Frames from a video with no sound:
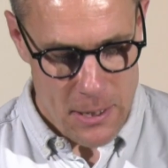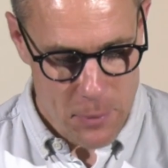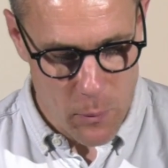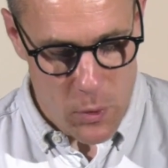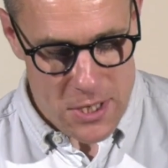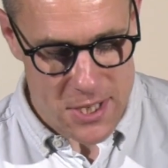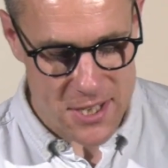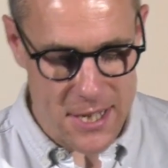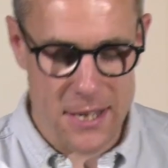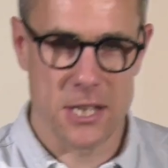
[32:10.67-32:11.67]
But I want you to
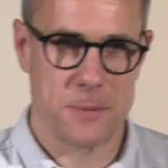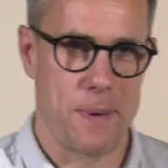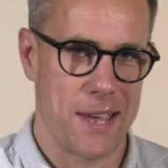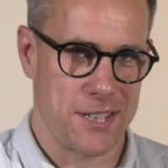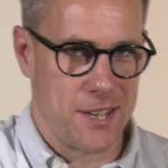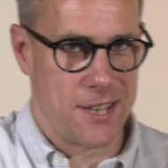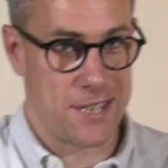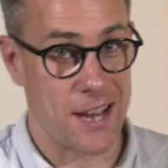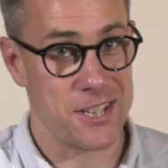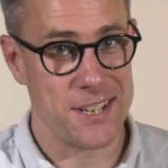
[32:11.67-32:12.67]
see in this passage, there's
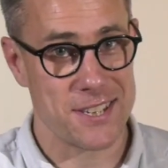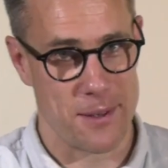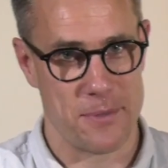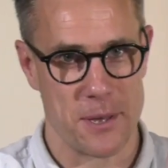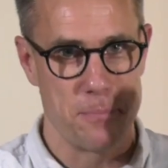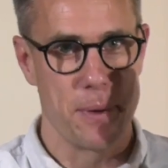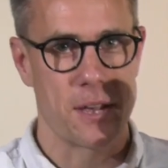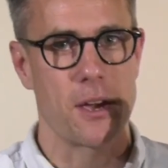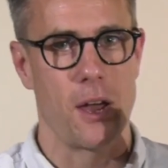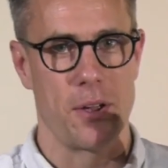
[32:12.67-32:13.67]
actually something
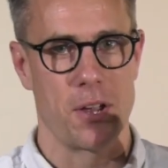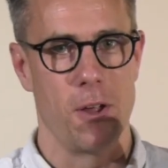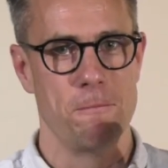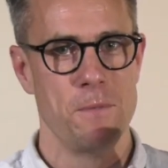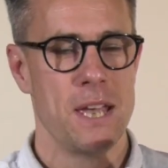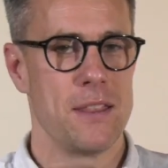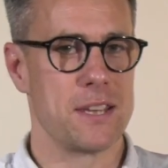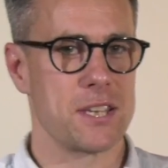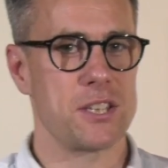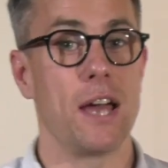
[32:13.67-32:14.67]
bigger going on.
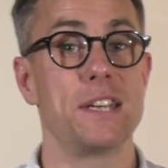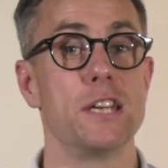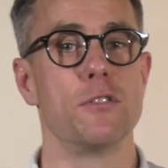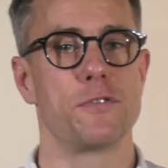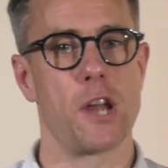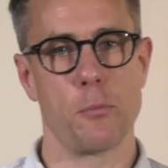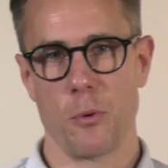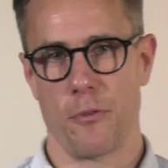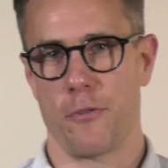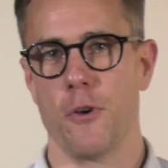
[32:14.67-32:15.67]
There's this idea of double
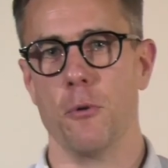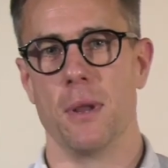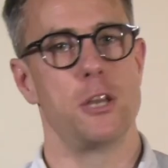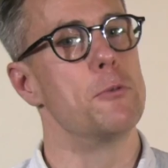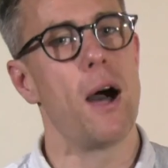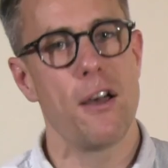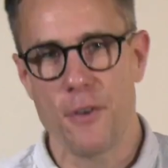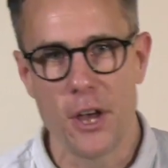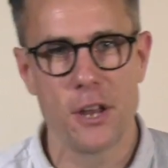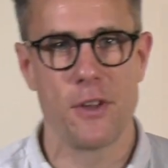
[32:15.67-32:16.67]
fulfillment. You might have
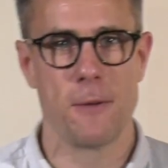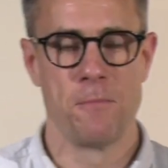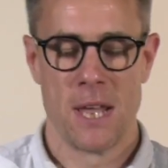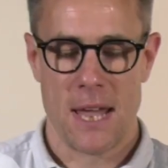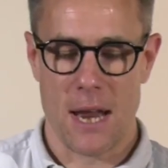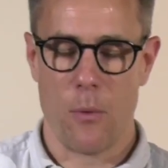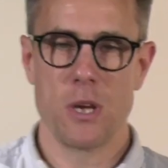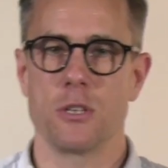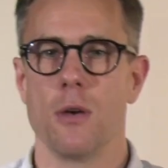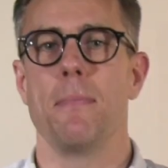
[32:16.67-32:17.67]
heard of it. And I want
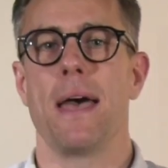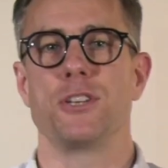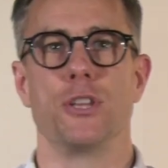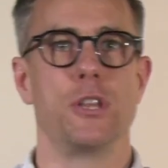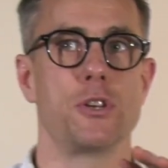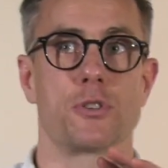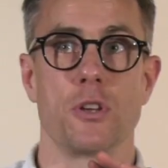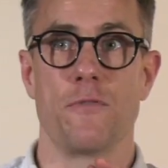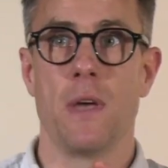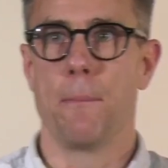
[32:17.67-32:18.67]
you to imagine that you're
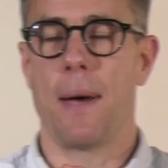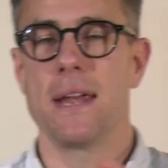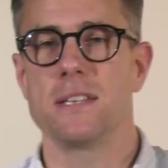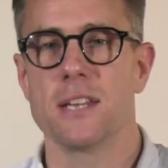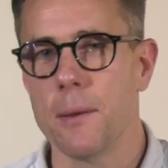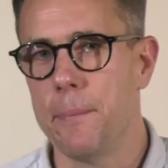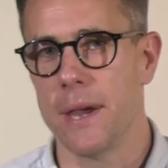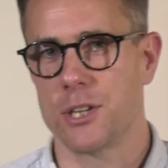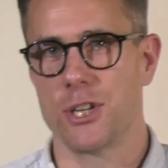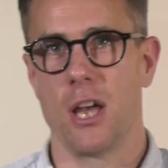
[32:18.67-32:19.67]
sort of painting a
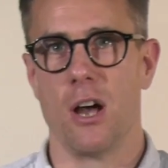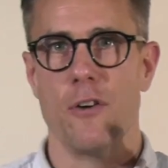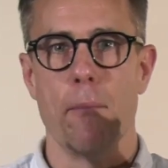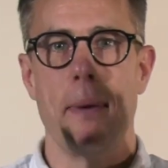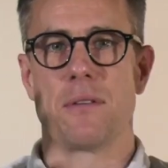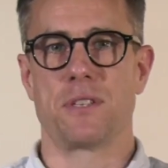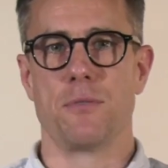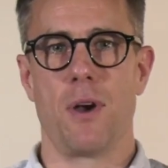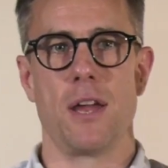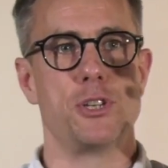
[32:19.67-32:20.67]
picture of a
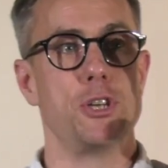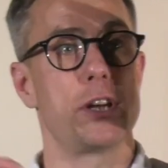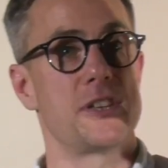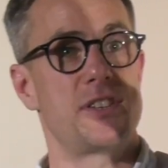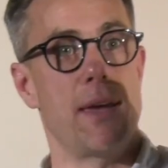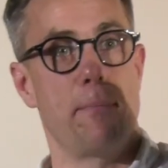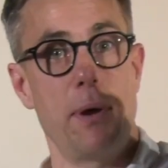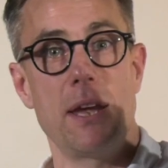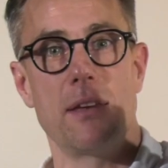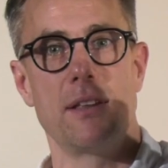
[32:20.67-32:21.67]
mountain range, and you can see a
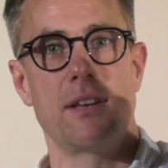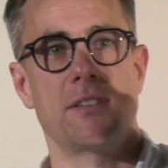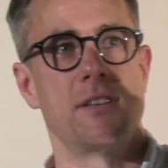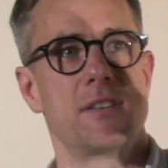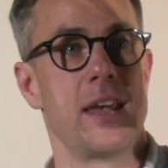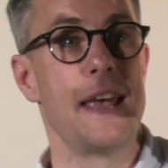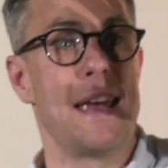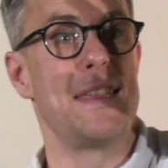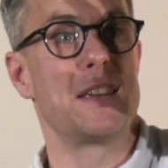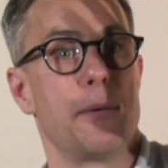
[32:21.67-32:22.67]
peak in the distance,
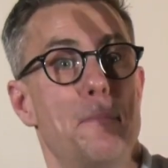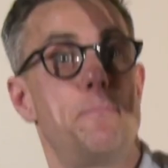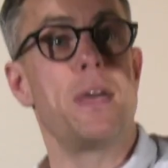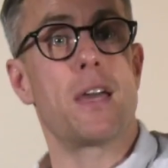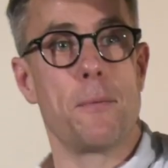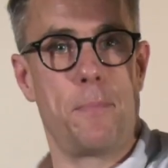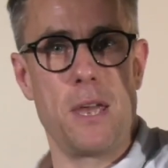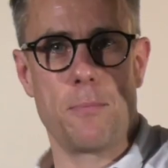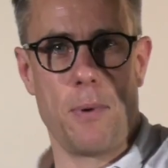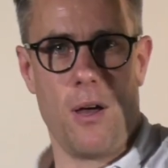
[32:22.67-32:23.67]
and there's a bigger
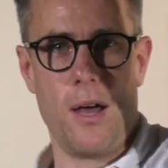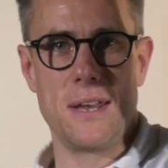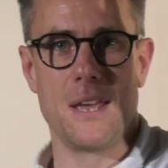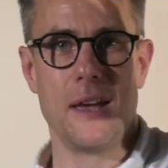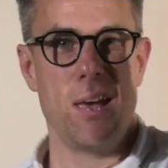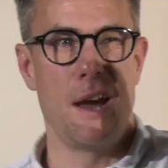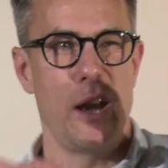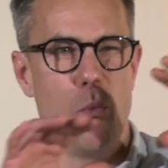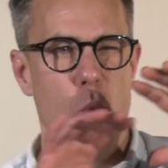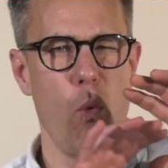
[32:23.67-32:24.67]
peak behind it. And
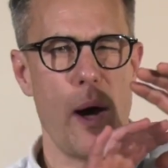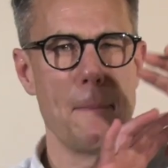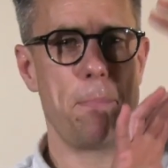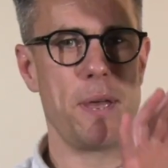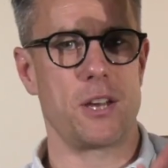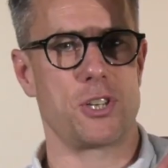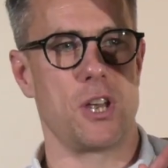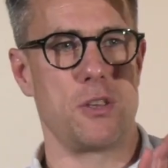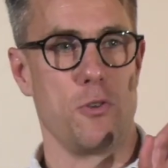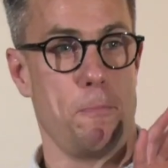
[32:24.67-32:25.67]
in one
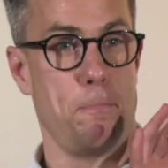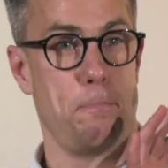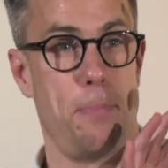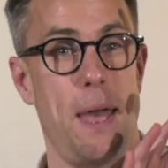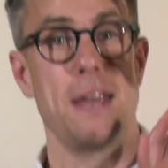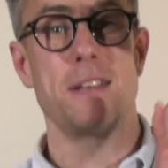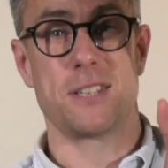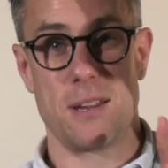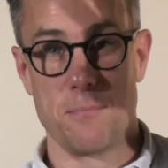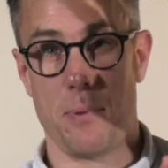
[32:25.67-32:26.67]
picture, you're
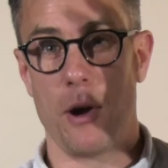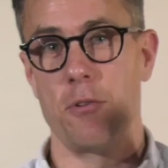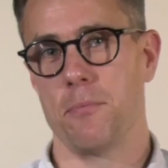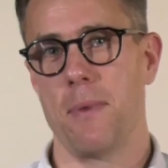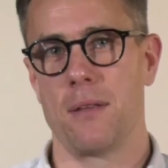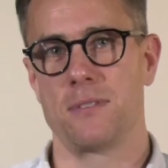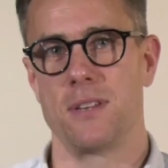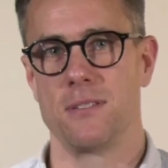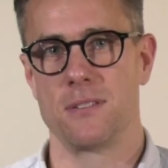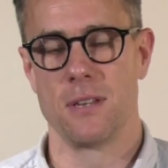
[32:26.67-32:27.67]
painting both
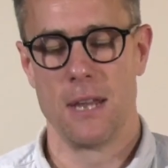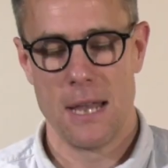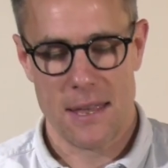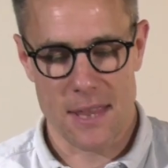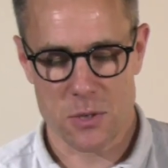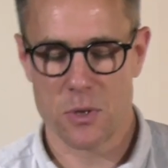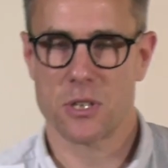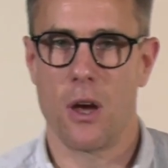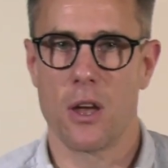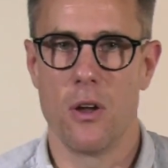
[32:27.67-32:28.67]
mountains. And that's what's
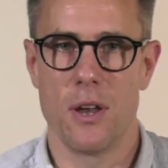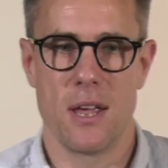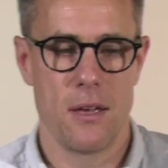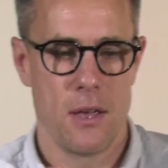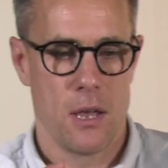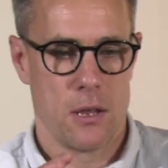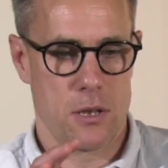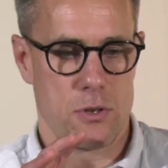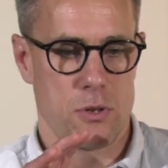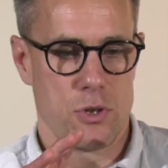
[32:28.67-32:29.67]
going on here.
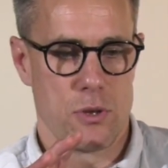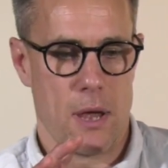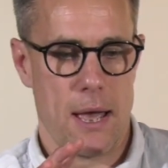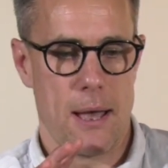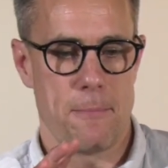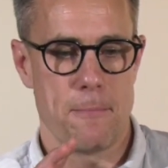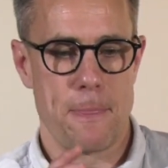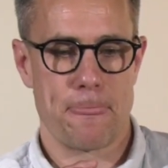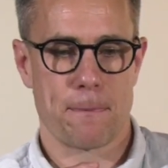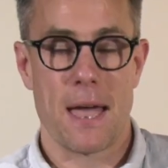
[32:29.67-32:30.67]

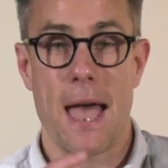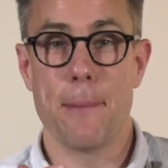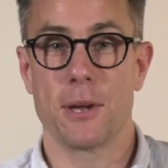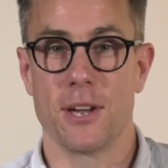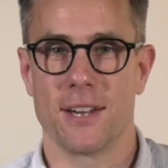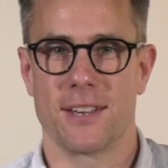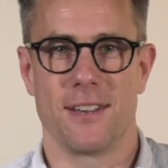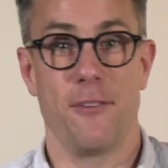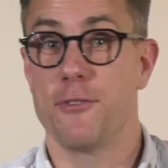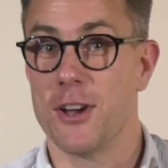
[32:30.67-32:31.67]
Habakkuk,
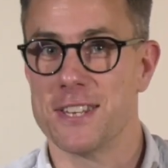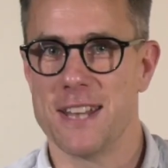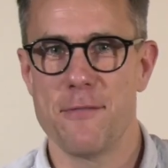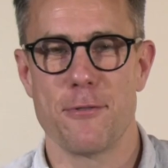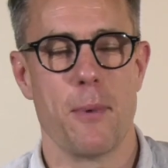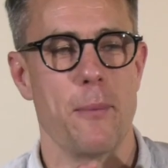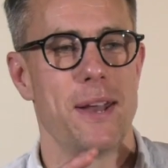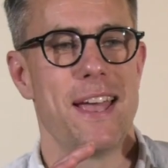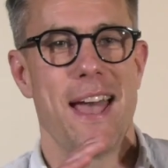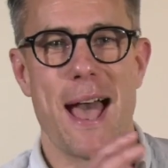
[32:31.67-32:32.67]
I forgot his name for a moment.
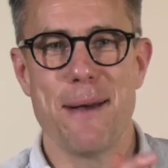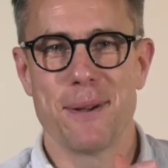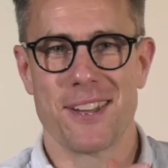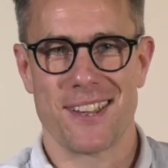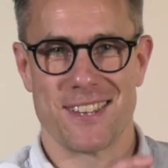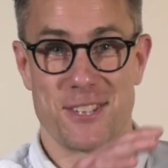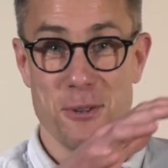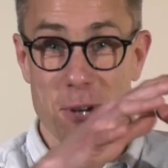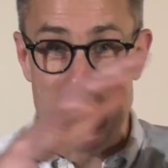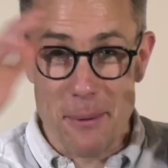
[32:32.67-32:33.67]
Habakkuk is
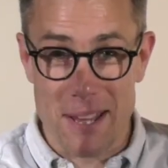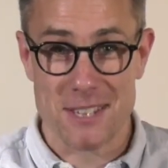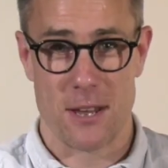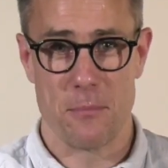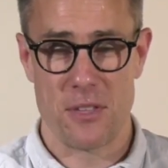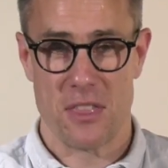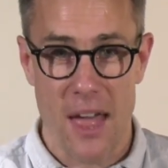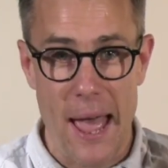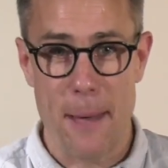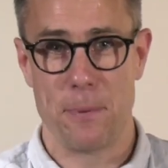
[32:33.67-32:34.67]
talking about something that
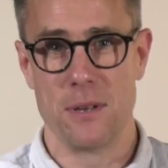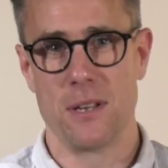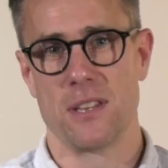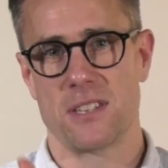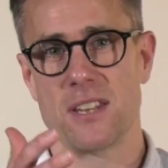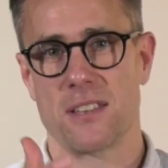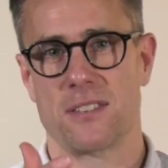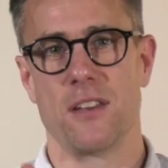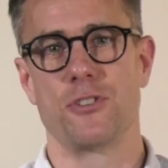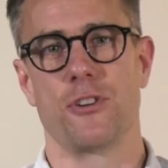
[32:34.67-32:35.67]
happened in the 6th
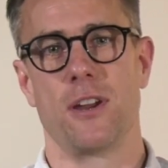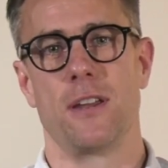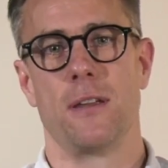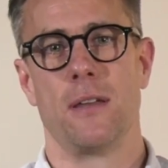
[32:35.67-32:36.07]
century.